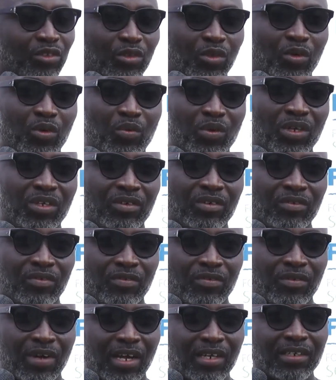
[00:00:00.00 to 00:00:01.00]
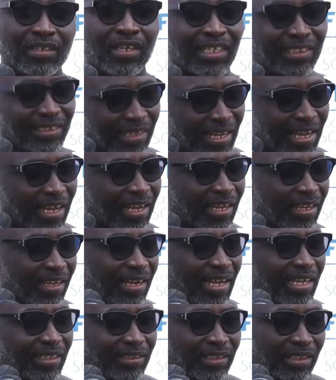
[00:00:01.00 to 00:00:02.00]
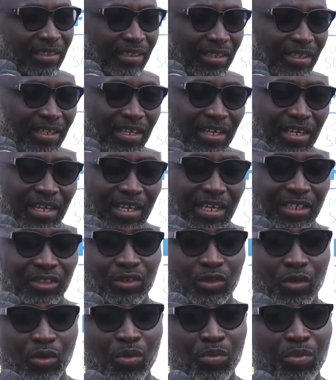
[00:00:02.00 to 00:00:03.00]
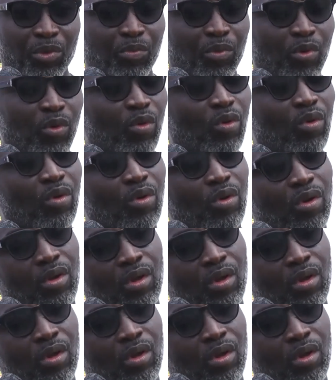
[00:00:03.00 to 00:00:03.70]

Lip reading: so we run national election. And so people,